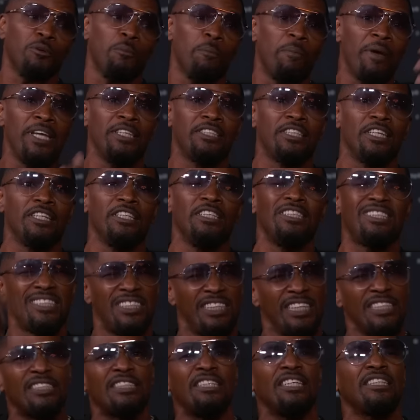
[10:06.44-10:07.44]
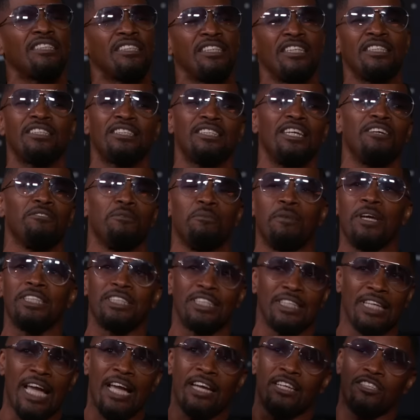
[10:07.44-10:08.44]
so basically six six six seven.
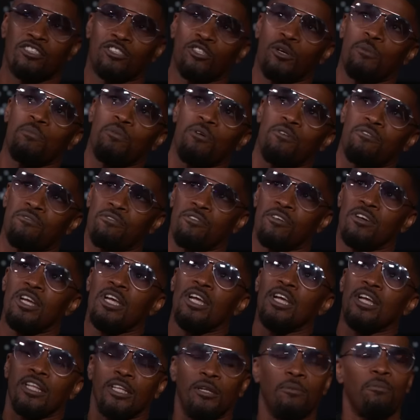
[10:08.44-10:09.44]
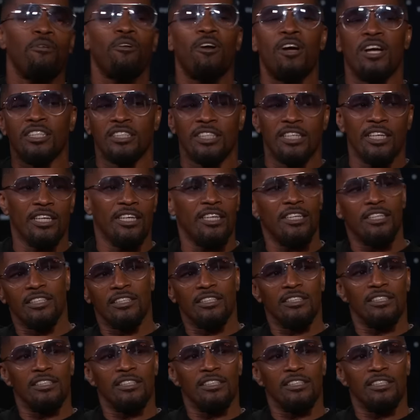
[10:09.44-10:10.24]
Basically, I could jump over LeBron's head.